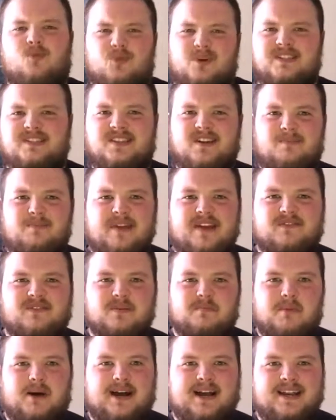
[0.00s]
What is up,
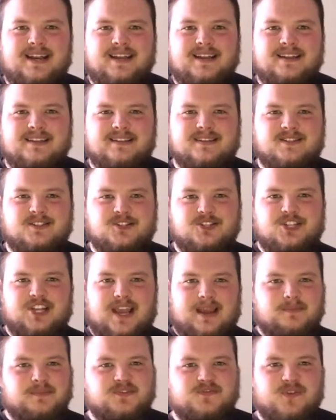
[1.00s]
everybody? This is
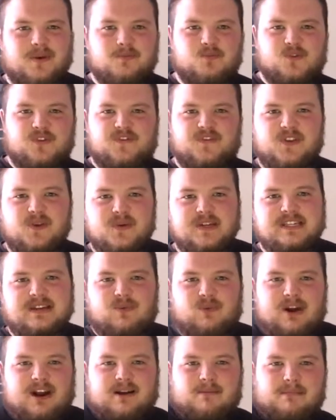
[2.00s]
James from ReviewIt
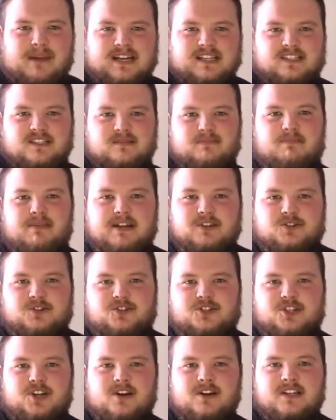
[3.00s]
wearing my
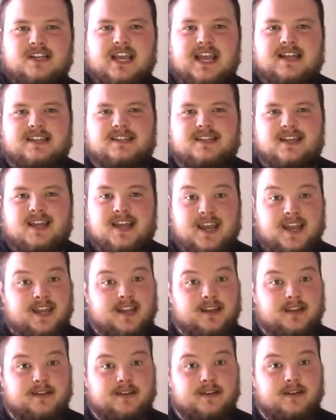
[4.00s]
special shirt, and
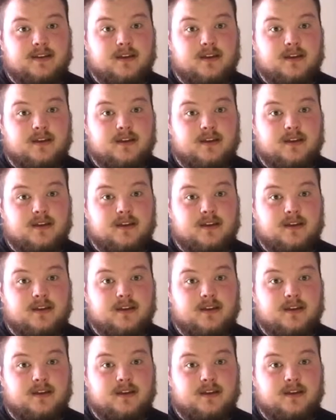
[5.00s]
today